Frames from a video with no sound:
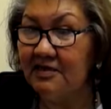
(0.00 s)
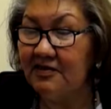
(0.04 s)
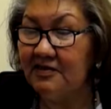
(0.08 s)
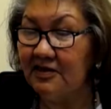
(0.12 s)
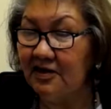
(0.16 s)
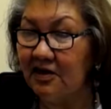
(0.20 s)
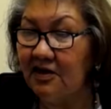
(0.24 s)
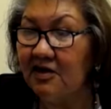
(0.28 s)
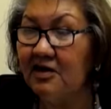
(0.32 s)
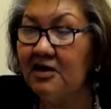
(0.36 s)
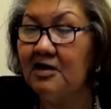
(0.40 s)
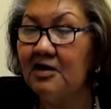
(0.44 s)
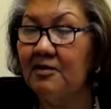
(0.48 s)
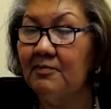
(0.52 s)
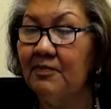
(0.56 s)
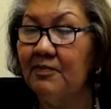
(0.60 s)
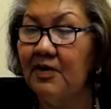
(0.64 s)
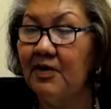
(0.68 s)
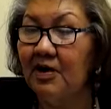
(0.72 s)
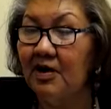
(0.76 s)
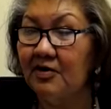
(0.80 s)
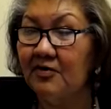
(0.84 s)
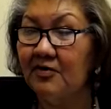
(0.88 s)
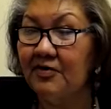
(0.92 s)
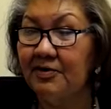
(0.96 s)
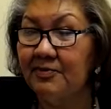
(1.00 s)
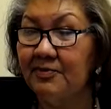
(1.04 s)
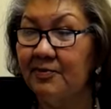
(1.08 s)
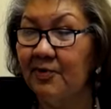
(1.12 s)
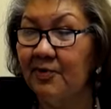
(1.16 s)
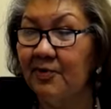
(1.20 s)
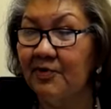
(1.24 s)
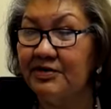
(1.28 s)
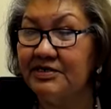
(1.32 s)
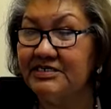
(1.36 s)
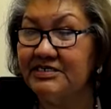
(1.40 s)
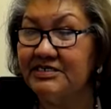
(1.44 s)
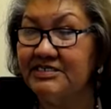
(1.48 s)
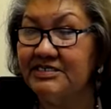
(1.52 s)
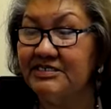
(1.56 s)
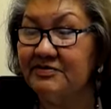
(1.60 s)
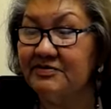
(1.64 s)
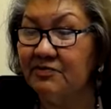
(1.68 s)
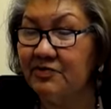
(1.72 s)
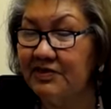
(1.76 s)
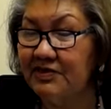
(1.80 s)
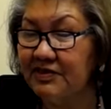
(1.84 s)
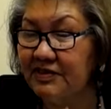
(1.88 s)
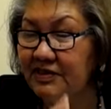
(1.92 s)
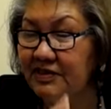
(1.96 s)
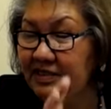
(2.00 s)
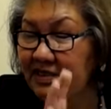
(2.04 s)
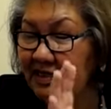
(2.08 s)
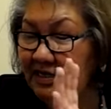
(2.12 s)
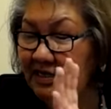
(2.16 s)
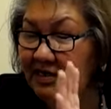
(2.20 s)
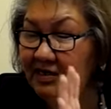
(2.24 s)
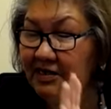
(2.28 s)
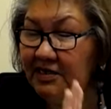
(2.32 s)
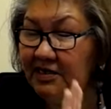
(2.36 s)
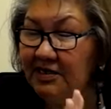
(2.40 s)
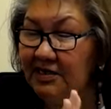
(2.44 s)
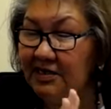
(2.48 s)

the Uncompahgre portion with the